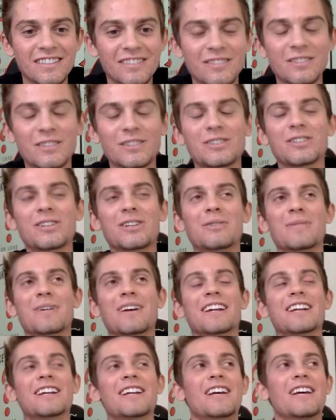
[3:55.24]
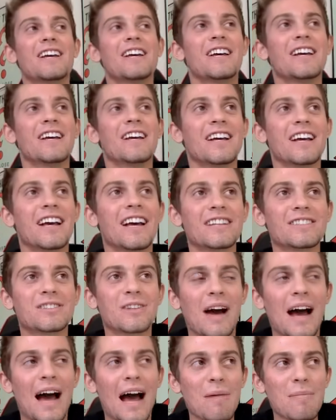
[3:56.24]
For sure, man.
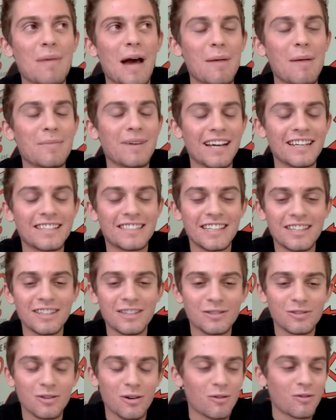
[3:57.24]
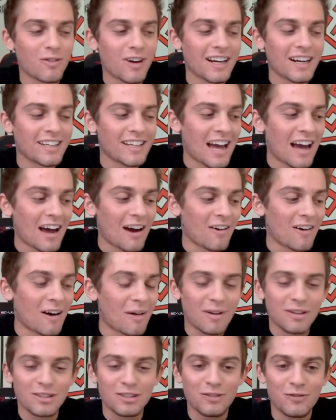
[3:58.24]
So I'm I'm 19 years old right now. I'm
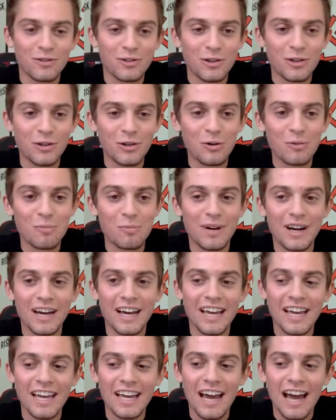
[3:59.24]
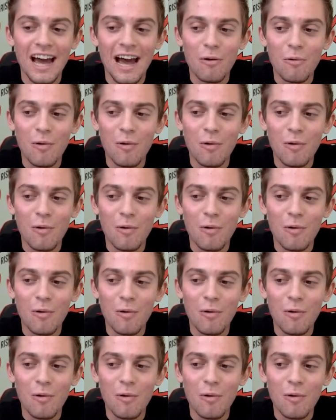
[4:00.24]
not sure if you knew, but I